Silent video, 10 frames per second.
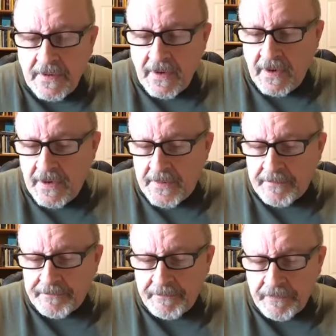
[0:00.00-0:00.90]

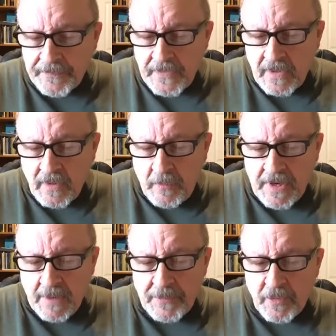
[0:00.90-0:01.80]
we
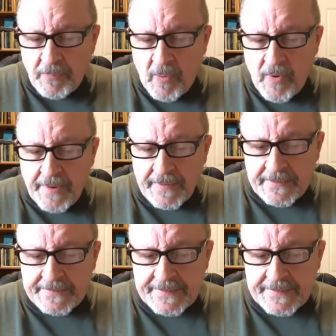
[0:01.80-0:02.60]
come to a point